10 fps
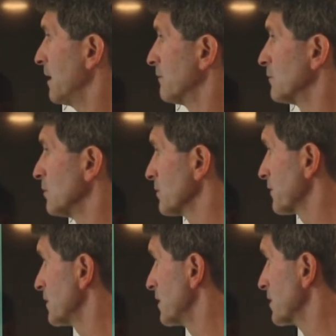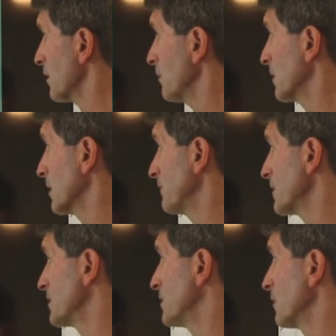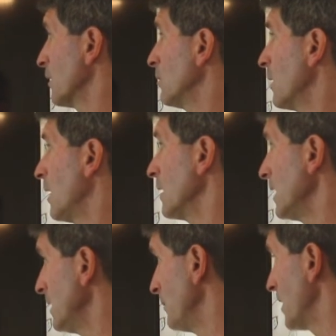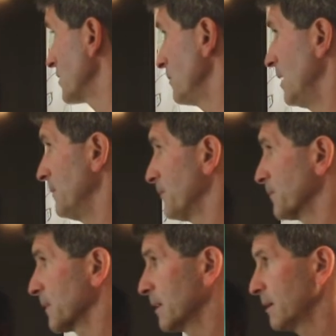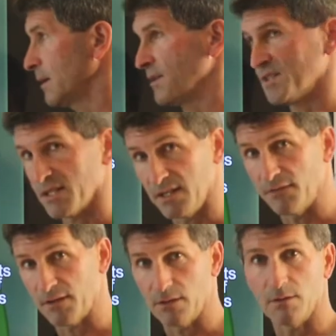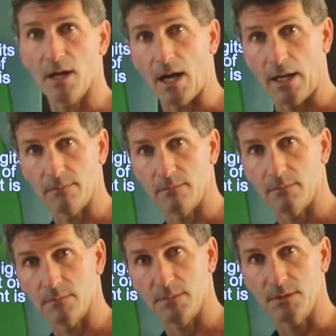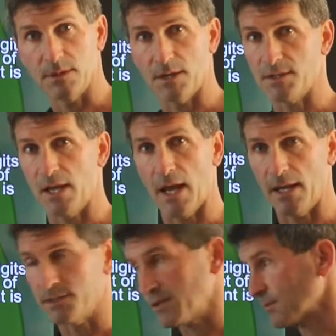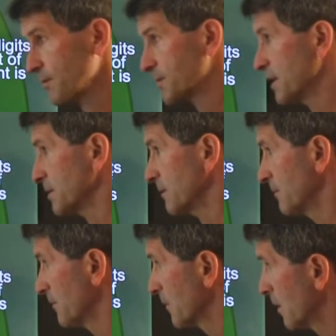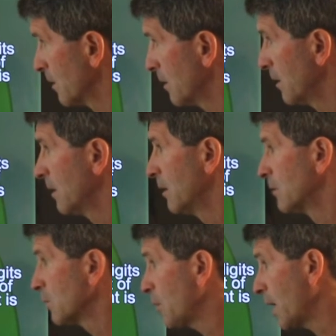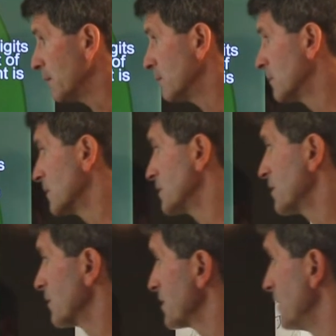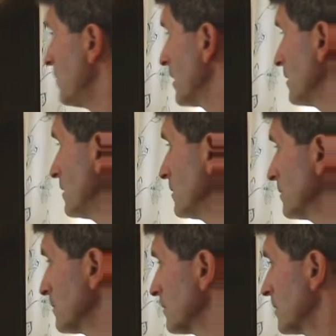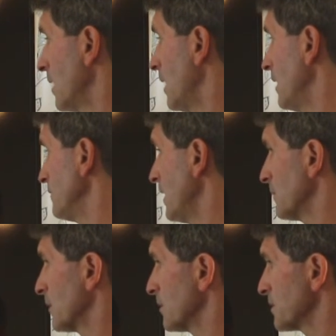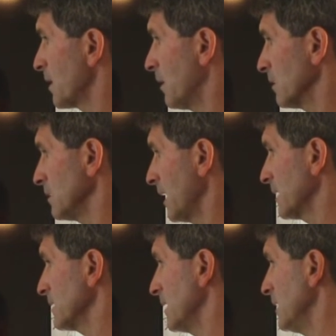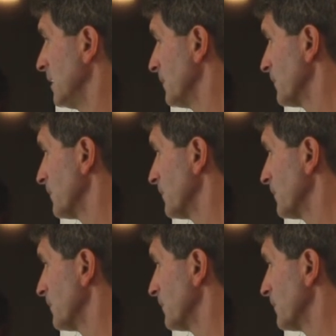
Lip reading: of rules for determining if the zero in a measurement is significant or not. Does it add to the precision? Rule 1, zeros in the middle of numbers are likely.